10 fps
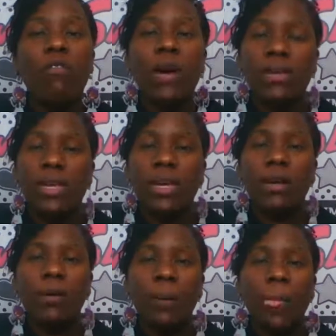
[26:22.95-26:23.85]

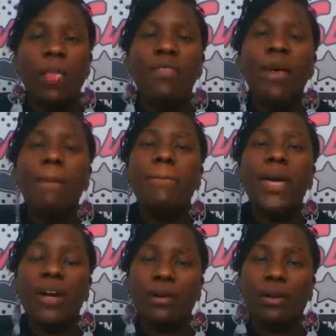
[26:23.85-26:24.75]
funded, the
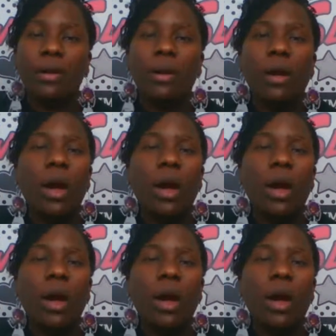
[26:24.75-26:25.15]
better.